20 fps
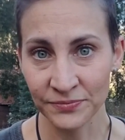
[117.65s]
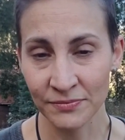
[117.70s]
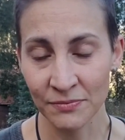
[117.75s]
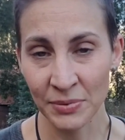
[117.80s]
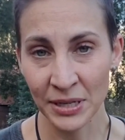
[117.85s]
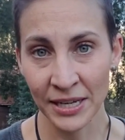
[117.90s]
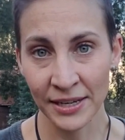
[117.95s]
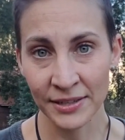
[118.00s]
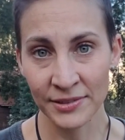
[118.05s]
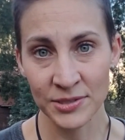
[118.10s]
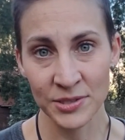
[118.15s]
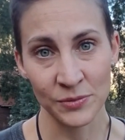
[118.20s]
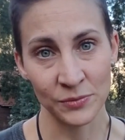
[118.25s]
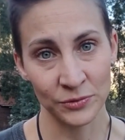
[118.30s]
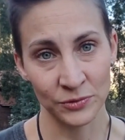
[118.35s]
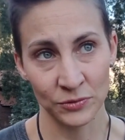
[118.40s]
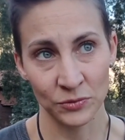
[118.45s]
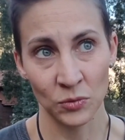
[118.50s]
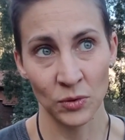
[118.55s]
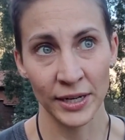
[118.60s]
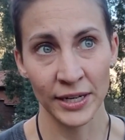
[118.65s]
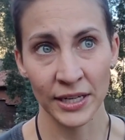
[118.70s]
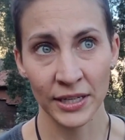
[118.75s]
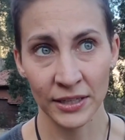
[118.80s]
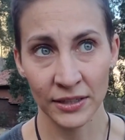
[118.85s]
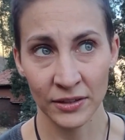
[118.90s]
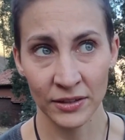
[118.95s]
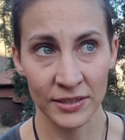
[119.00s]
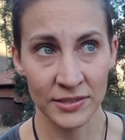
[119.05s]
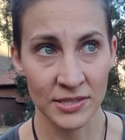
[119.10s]
Because what
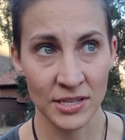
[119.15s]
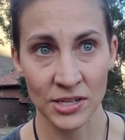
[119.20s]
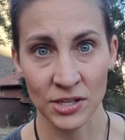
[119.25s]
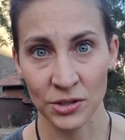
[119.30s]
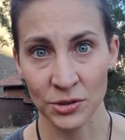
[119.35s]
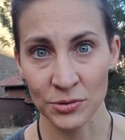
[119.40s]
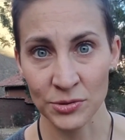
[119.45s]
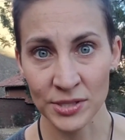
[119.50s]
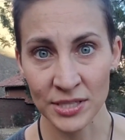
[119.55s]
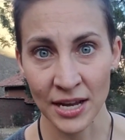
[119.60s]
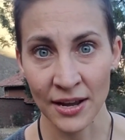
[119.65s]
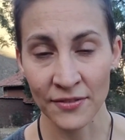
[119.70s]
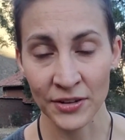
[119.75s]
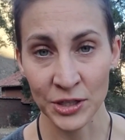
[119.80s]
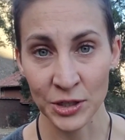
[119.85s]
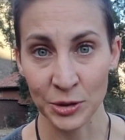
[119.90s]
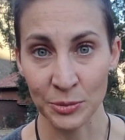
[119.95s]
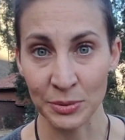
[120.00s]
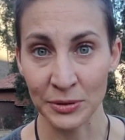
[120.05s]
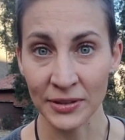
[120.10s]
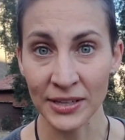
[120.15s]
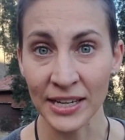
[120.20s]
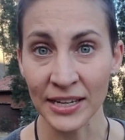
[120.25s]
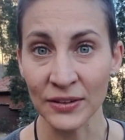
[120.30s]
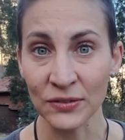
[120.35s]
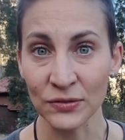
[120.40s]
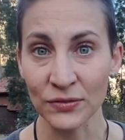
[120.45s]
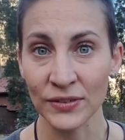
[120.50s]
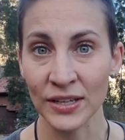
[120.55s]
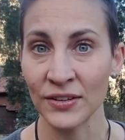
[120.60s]
is the use of a new belief